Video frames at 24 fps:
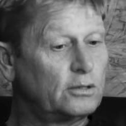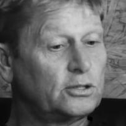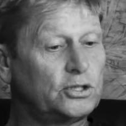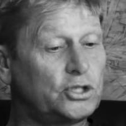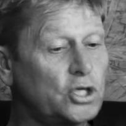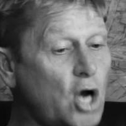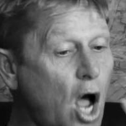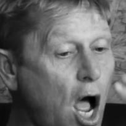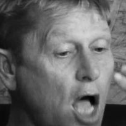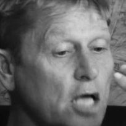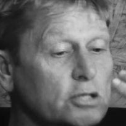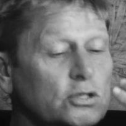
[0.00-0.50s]

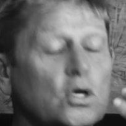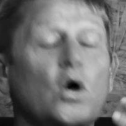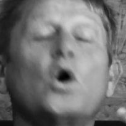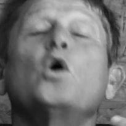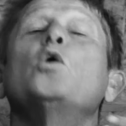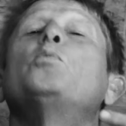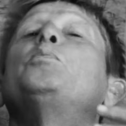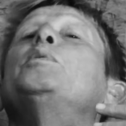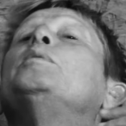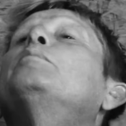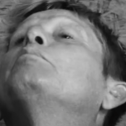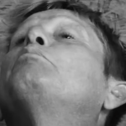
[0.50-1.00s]
Jaws
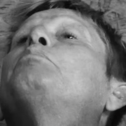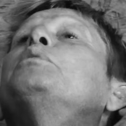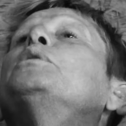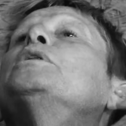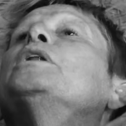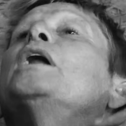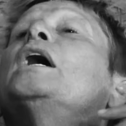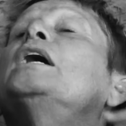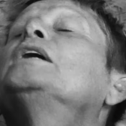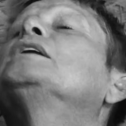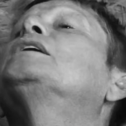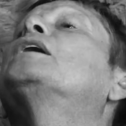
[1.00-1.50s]
open,
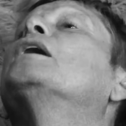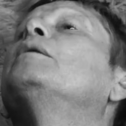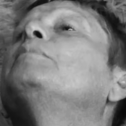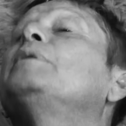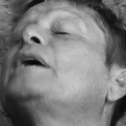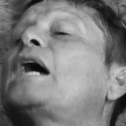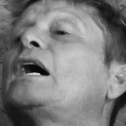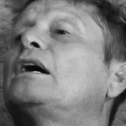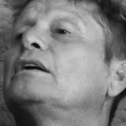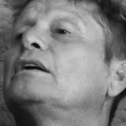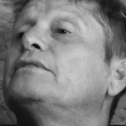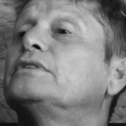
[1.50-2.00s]
blood
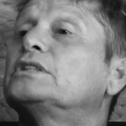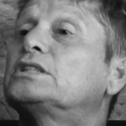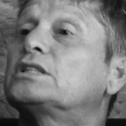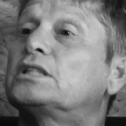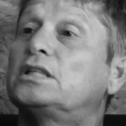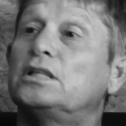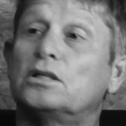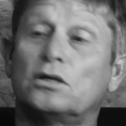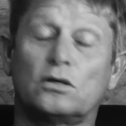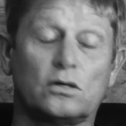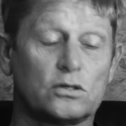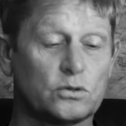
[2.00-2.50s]
coming out of its
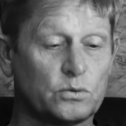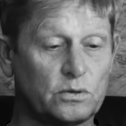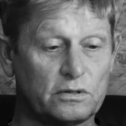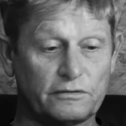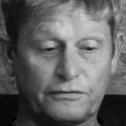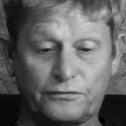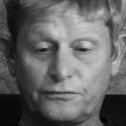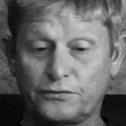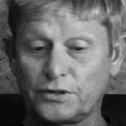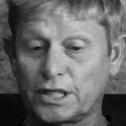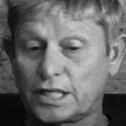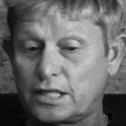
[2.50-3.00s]
gills with a
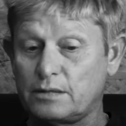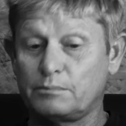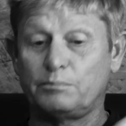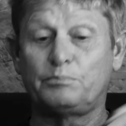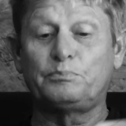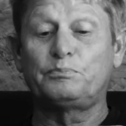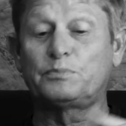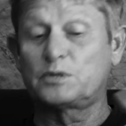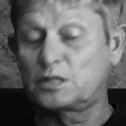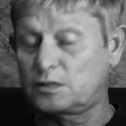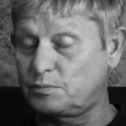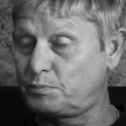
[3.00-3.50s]
freaking
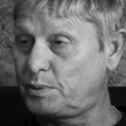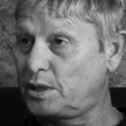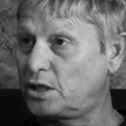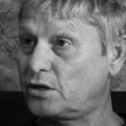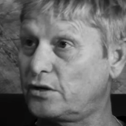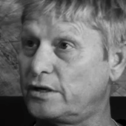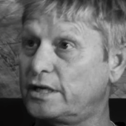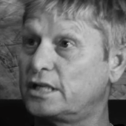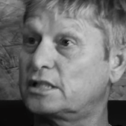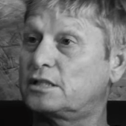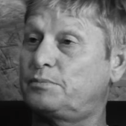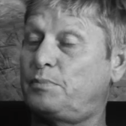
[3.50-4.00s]
spear
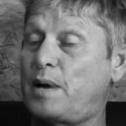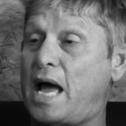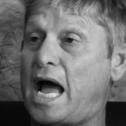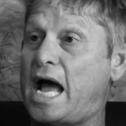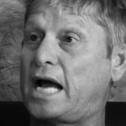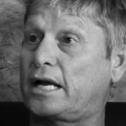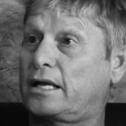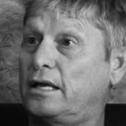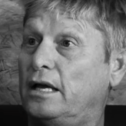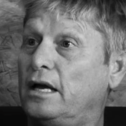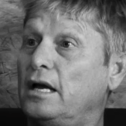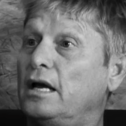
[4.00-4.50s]
in its
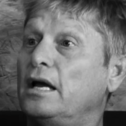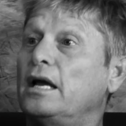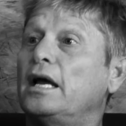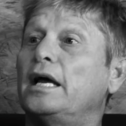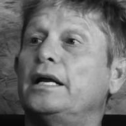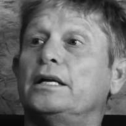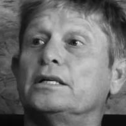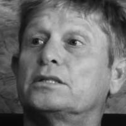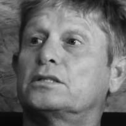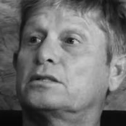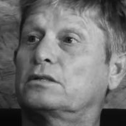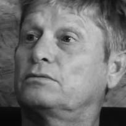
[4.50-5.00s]
back,
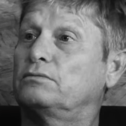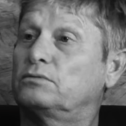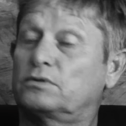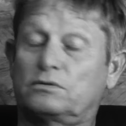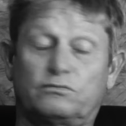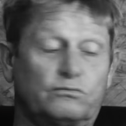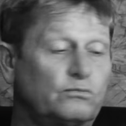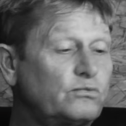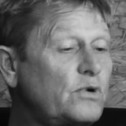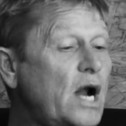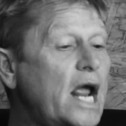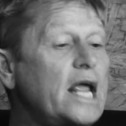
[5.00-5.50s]
and it's
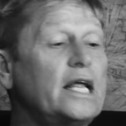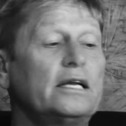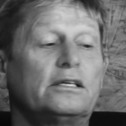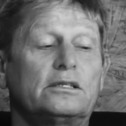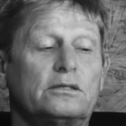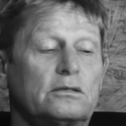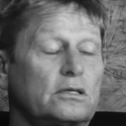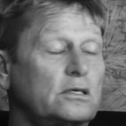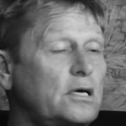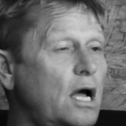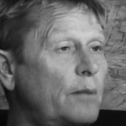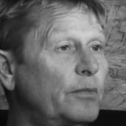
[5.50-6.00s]
right
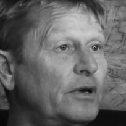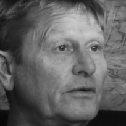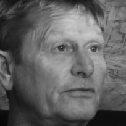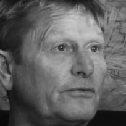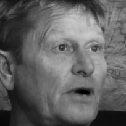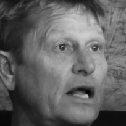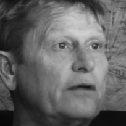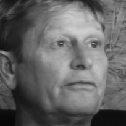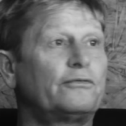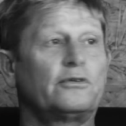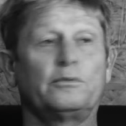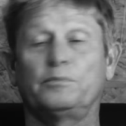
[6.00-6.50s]
coming
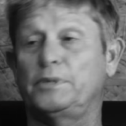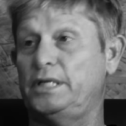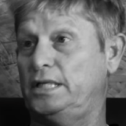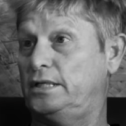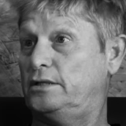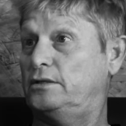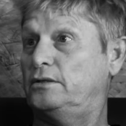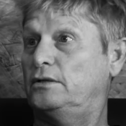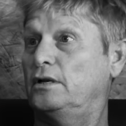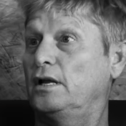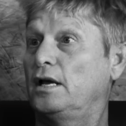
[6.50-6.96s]
right for me, dude.